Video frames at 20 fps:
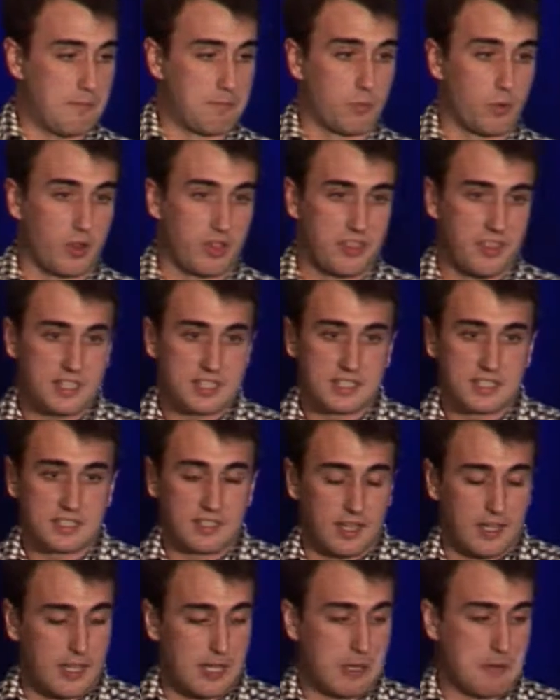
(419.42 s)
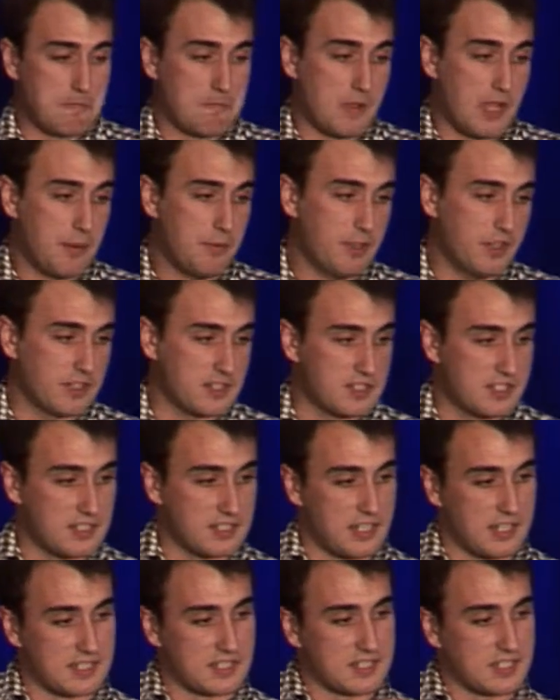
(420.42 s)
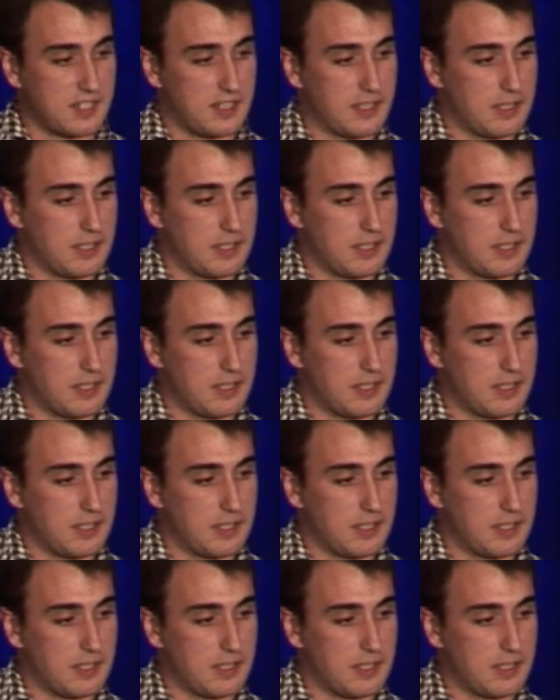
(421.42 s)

With these evidences, let's